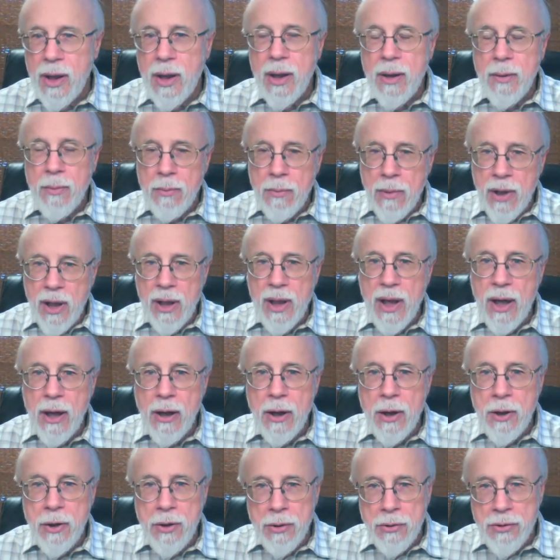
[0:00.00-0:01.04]

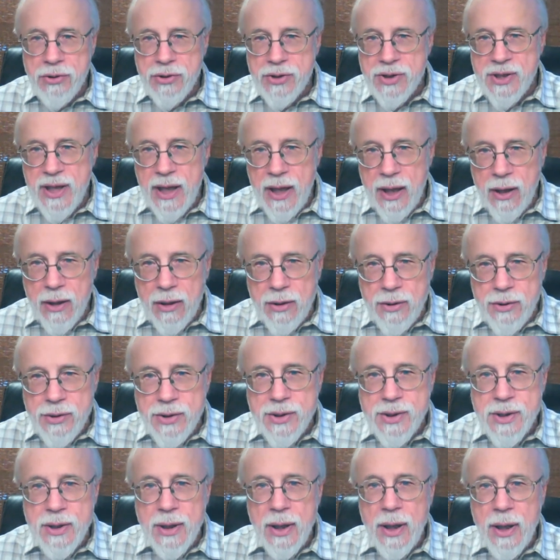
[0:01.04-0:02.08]
malarial
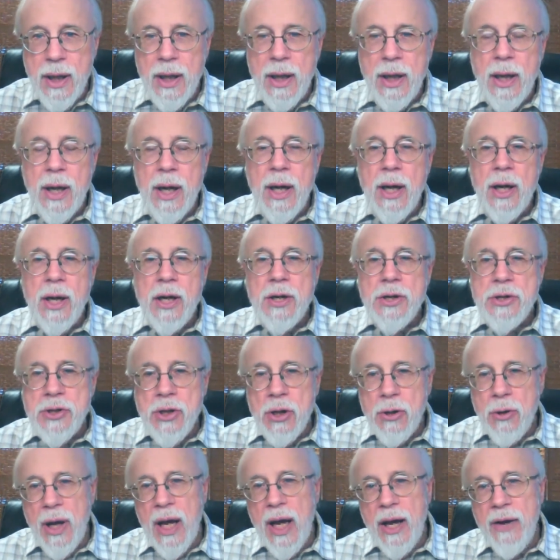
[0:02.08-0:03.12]
cells.
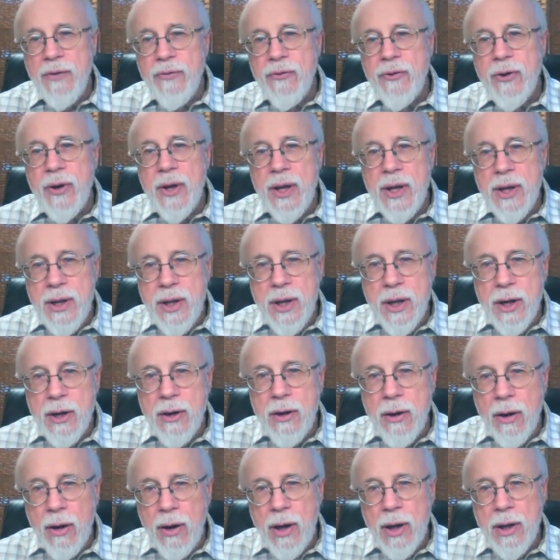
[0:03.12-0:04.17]
So every
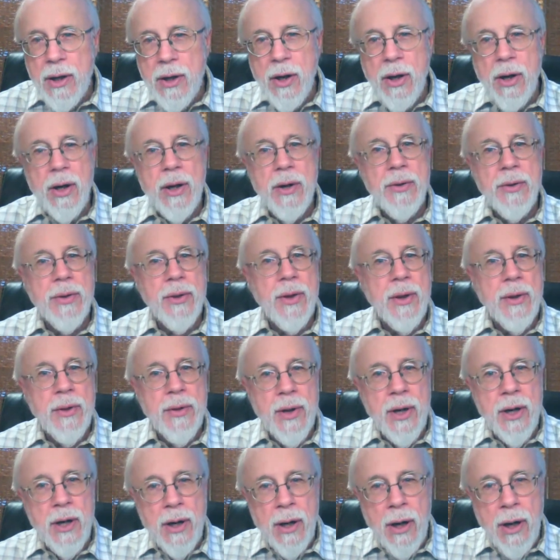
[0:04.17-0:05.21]
year on Earth,
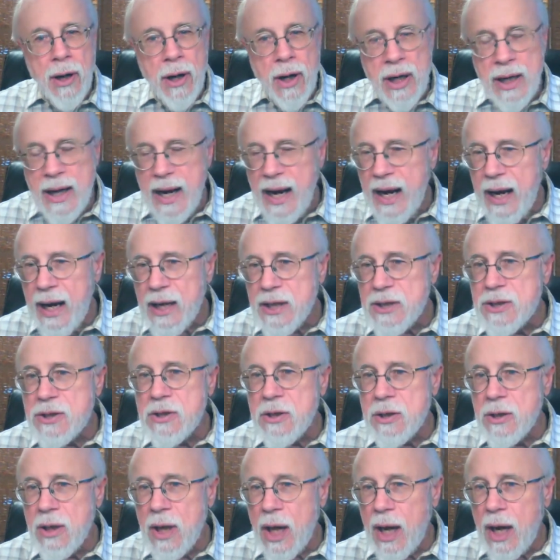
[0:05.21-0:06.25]
there are an
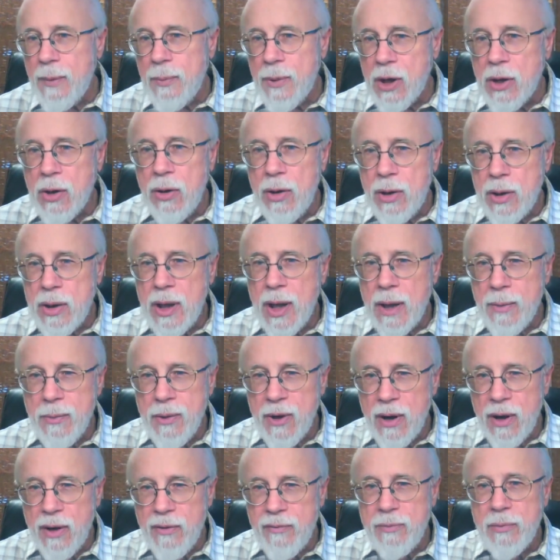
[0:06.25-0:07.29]
astronomical
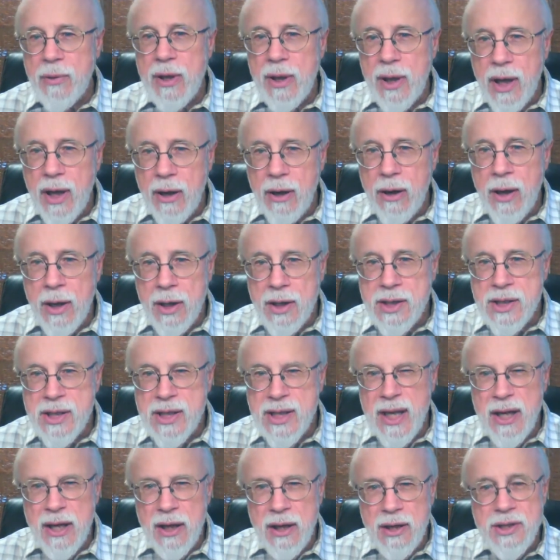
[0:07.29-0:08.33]
number of malaria
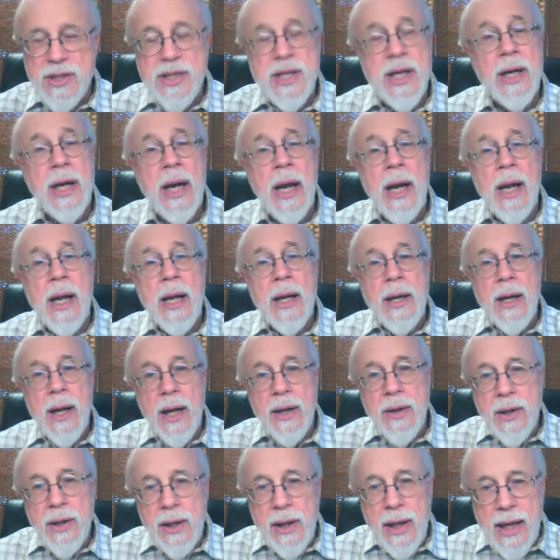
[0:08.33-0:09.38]
cells. And
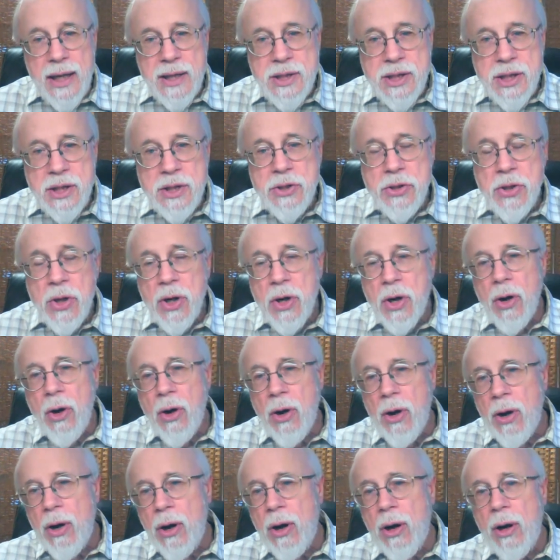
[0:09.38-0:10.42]
nonetheless, it took
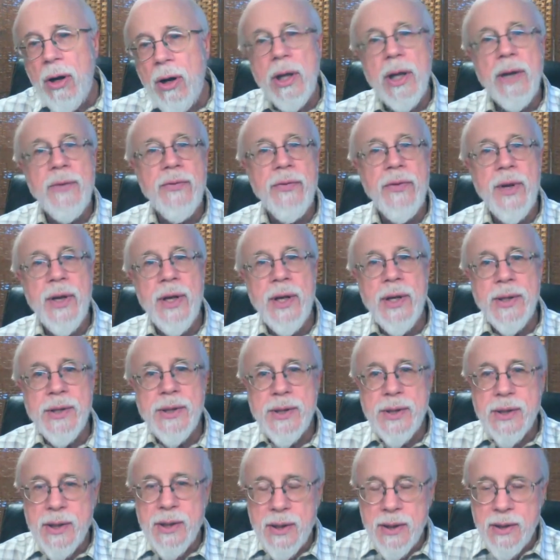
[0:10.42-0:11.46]
all of
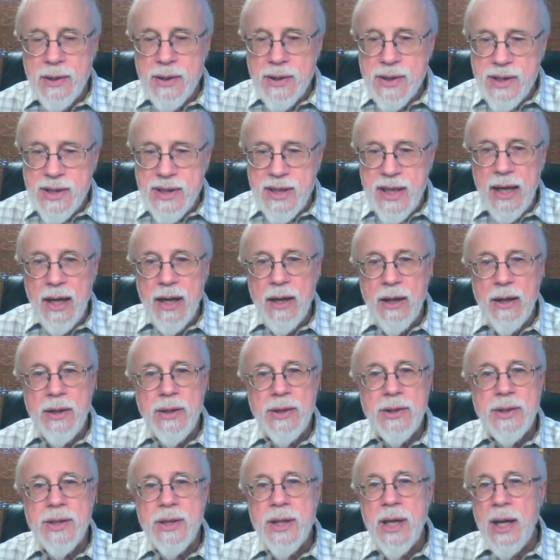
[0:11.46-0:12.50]
these
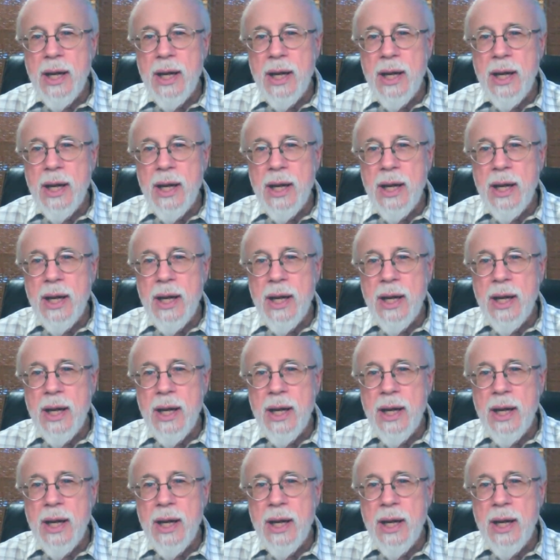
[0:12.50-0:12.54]
cells